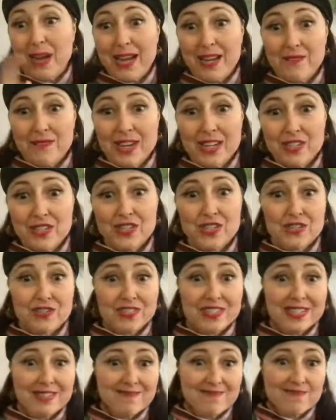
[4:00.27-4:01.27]
by
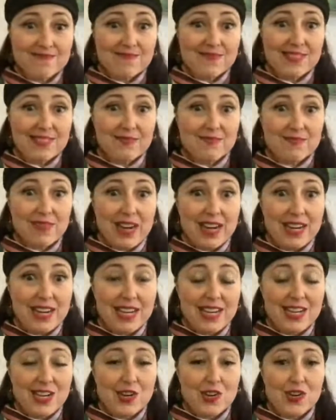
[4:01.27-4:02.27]
registering right
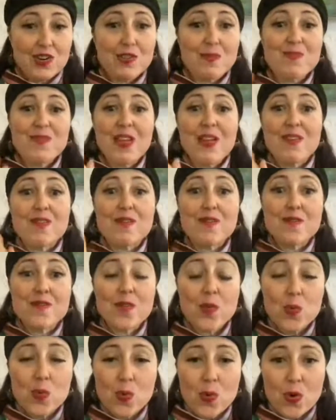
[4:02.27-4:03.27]
here
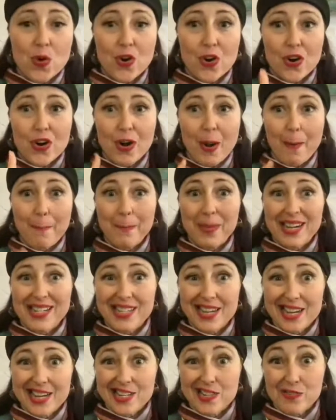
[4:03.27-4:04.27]
for my
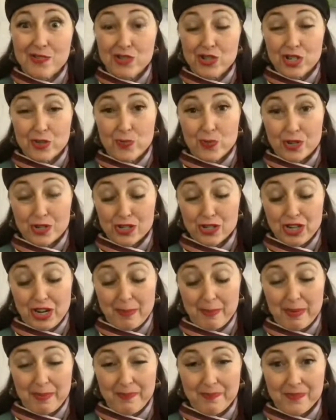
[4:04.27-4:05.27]
Take No Shit
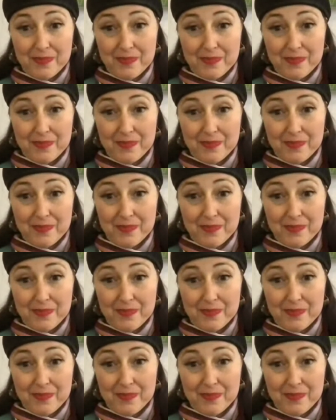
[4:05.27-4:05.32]
workshop,